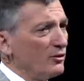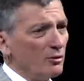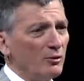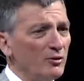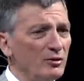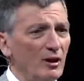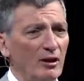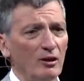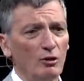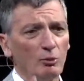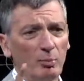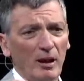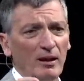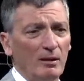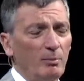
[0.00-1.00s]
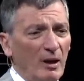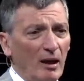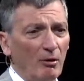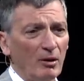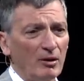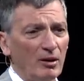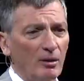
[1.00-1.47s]
So instead of you pay the
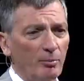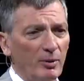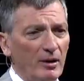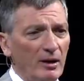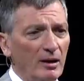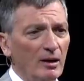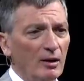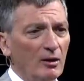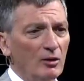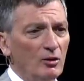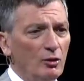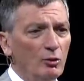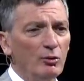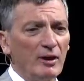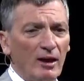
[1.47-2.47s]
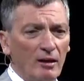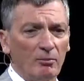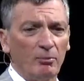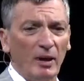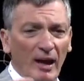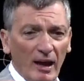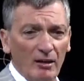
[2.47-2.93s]
power company, you
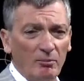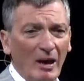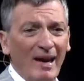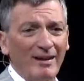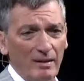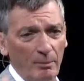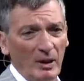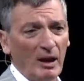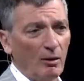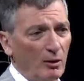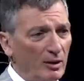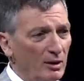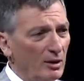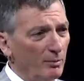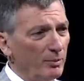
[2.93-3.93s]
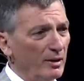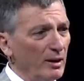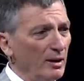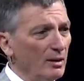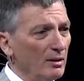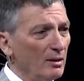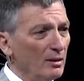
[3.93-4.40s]
get paid by the power company.